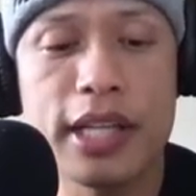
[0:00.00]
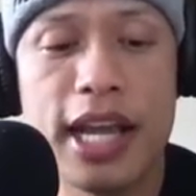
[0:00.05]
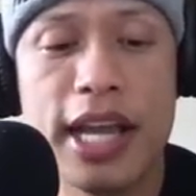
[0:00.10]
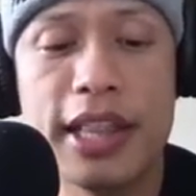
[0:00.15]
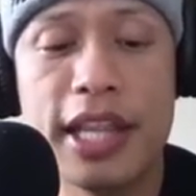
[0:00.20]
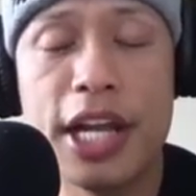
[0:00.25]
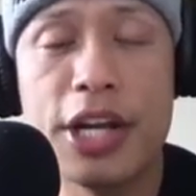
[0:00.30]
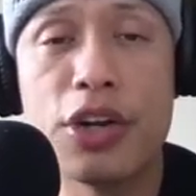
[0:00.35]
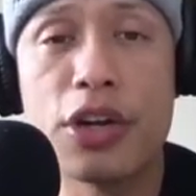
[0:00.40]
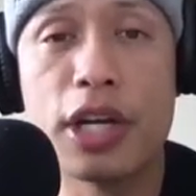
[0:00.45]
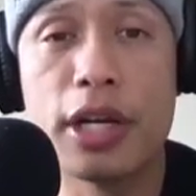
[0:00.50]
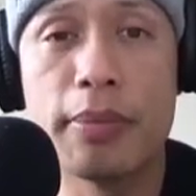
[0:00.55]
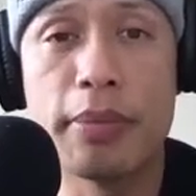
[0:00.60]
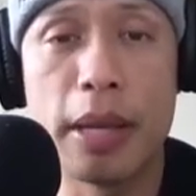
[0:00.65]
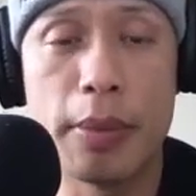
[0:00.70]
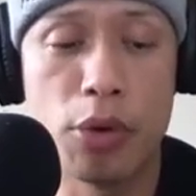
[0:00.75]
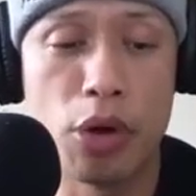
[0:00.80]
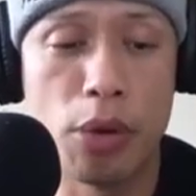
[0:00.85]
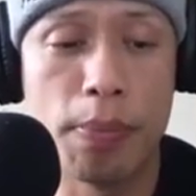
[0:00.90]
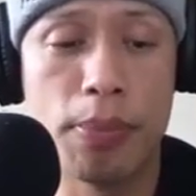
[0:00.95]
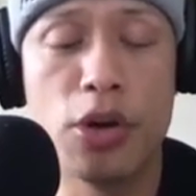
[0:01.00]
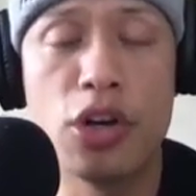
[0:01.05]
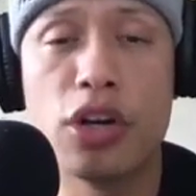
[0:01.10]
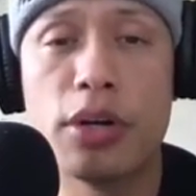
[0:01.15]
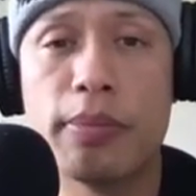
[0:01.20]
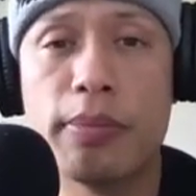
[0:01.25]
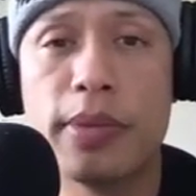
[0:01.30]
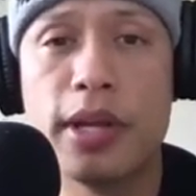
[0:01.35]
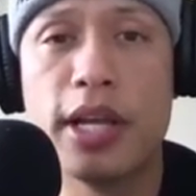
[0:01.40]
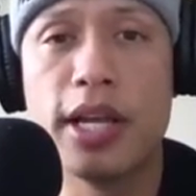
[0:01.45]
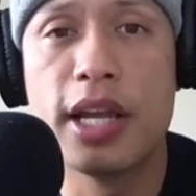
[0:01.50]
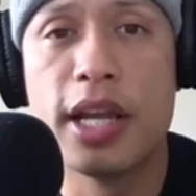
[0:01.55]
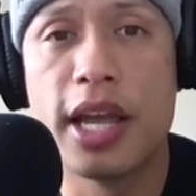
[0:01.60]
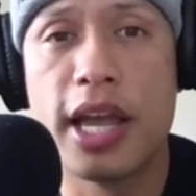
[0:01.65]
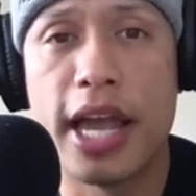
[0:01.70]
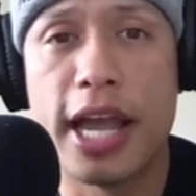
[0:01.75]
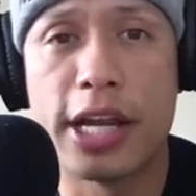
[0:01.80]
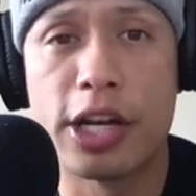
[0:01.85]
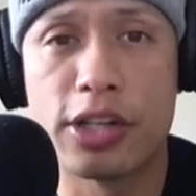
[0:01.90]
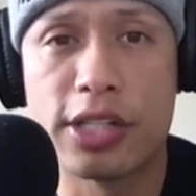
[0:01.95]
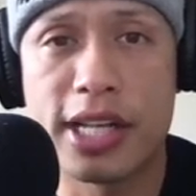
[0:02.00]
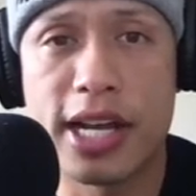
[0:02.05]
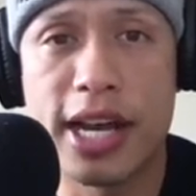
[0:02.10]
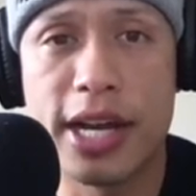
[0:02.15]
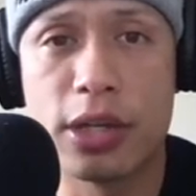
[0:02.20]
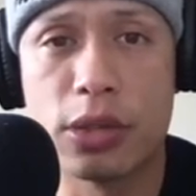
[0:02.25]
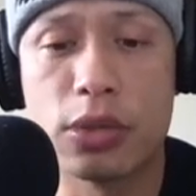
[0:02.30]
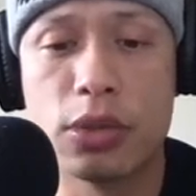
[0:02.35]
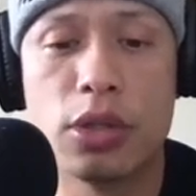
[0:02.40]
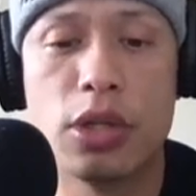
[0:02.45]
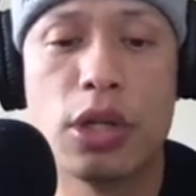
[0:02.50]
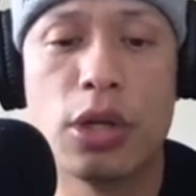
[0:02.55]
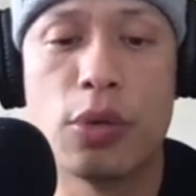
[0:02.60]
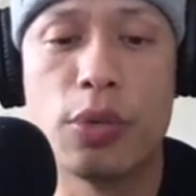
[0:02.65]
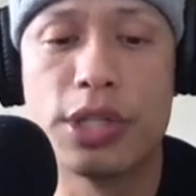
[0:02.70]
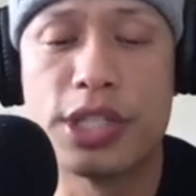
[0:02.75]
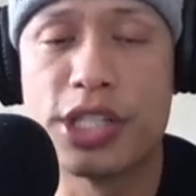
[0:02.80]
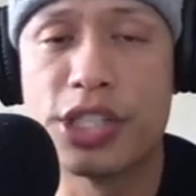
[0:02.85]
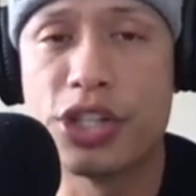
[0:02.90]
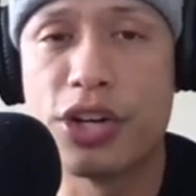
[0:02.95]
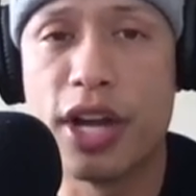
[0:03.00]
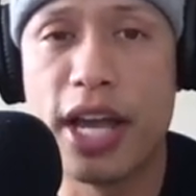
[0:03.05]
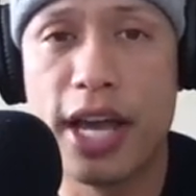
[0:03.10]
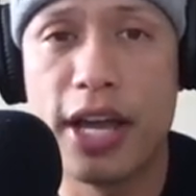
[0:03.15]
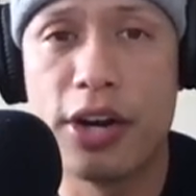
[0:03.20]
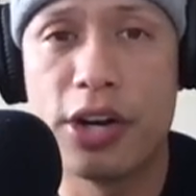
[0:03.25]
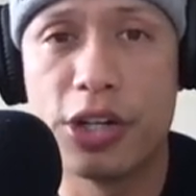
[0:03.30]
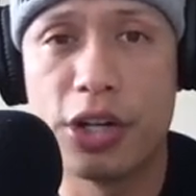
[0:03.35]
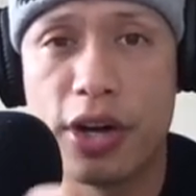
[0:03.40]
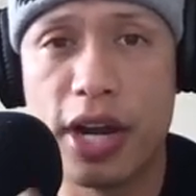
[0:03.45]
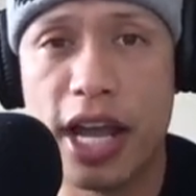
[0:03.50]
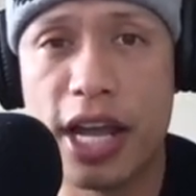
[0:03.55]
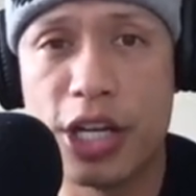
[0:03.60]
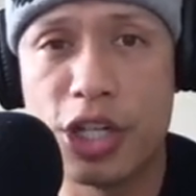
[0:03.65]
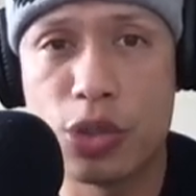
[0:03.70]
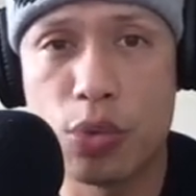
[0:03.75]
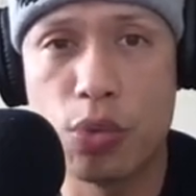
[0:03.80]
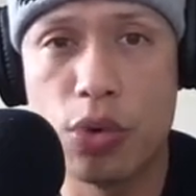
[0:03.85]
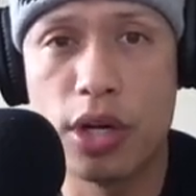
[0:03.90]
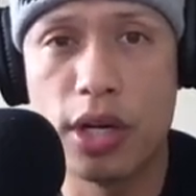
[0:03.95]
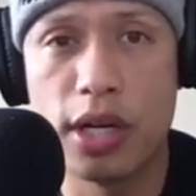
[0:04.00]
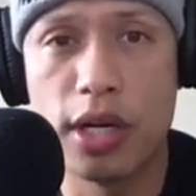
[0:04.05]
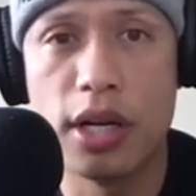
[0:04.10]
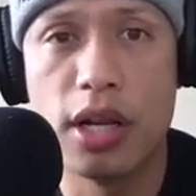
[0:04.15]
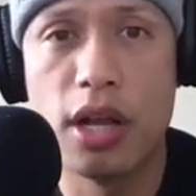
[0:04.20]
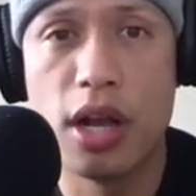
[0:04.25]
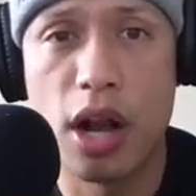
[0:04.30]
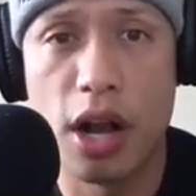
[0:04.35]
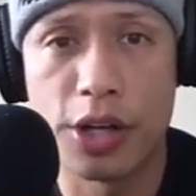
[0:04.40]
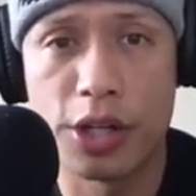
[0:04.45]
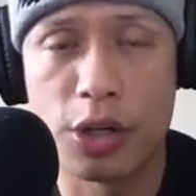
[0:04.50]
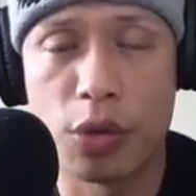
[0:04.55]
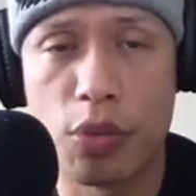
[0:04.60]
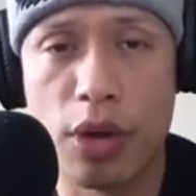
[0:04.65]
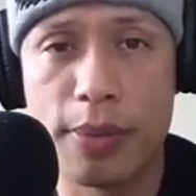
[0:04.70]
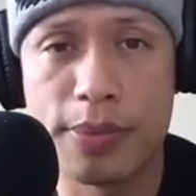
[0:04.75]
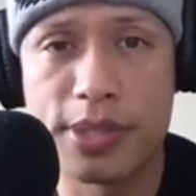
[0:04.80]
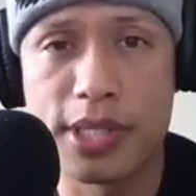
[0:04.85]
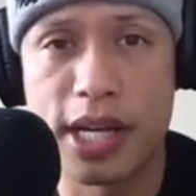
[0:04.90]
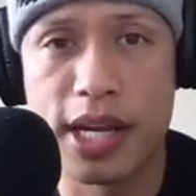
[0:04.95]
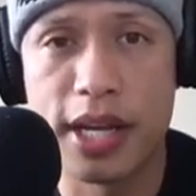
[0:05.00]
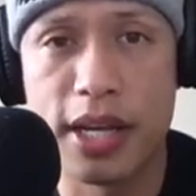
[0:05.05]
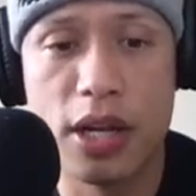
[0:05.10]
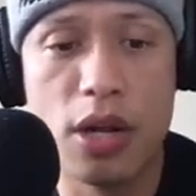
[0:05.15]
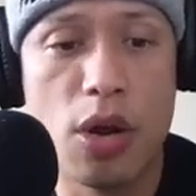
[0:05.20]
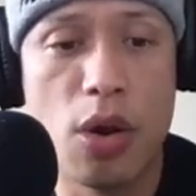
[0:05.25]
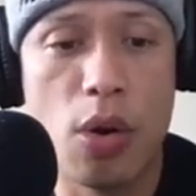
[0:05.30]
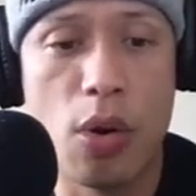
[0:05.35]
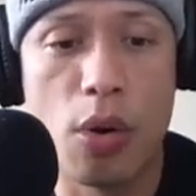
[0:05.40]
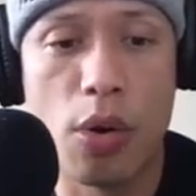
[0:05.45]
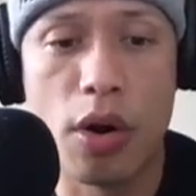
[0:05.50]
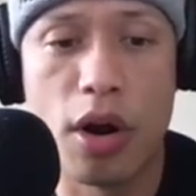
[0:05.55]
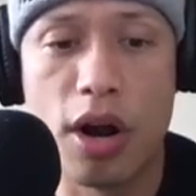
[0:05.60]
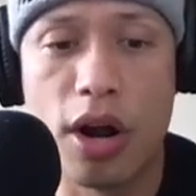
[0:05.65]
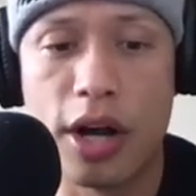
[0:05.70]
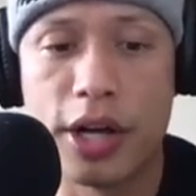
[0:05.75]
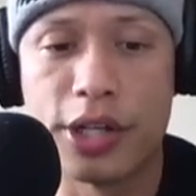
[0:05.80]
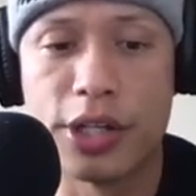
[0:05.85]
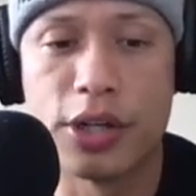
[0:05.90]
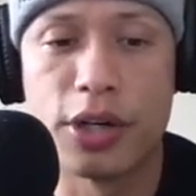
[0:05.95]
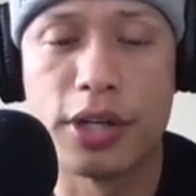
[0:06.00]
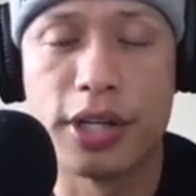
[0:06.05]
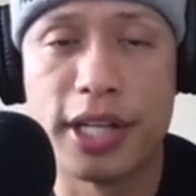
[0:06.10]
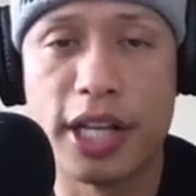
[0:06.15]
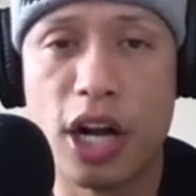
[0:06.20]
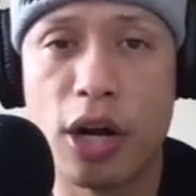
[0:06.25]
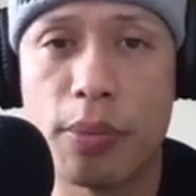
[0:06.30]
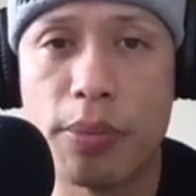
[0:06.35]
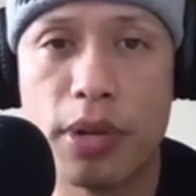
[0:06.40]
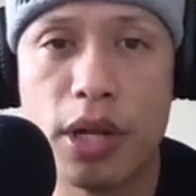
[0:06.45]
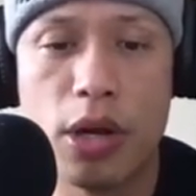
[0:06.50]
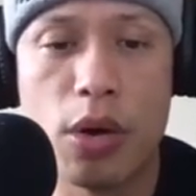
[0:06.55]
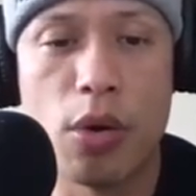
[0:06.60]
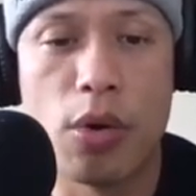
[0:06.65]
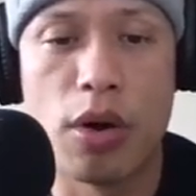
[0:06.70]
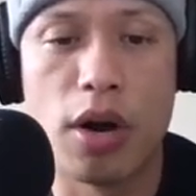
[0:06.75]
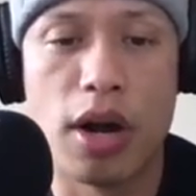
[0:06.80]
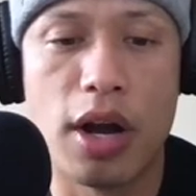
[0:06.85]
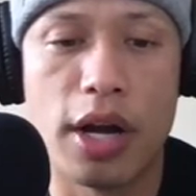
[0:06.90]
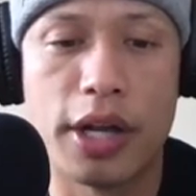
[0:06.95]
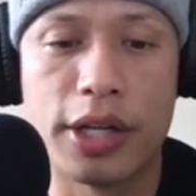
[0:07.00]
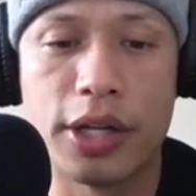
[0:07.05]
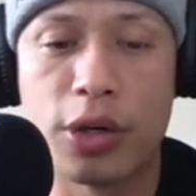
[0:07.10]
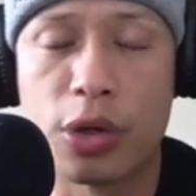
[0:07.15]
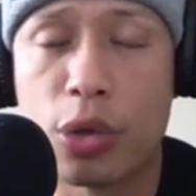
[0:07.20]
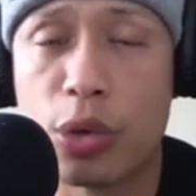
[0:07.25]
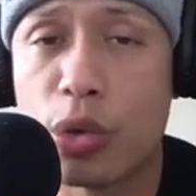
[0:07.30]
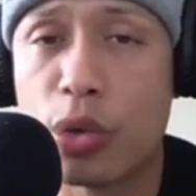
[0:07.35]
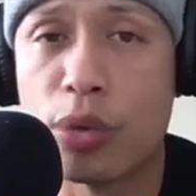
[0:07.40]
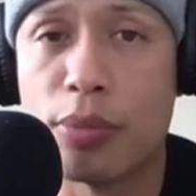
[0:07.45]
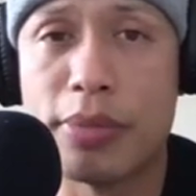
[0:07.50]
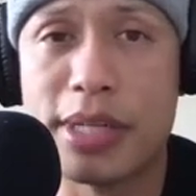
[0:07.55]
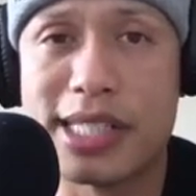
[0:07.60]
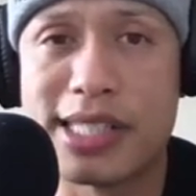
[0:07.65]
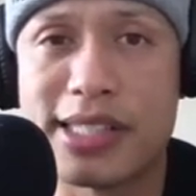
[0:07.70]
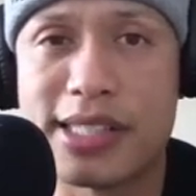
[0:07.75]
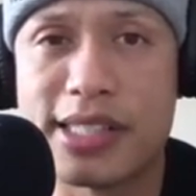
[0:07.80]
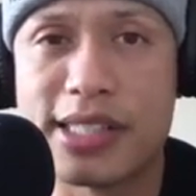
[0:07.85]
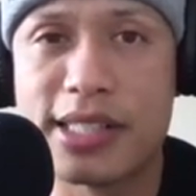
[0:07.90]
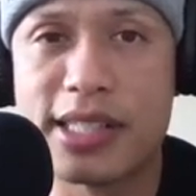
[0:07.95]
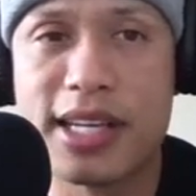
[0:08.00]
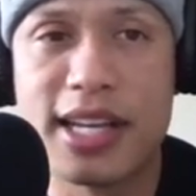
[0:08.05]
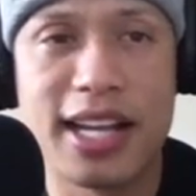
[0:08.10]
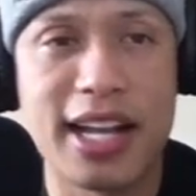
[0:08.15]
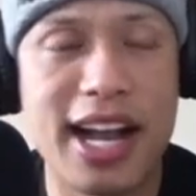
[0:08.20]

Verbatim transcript: And then you're going to be able to put them in your title, which is your header, your H one, on your website or on your Yelp or on your Google business.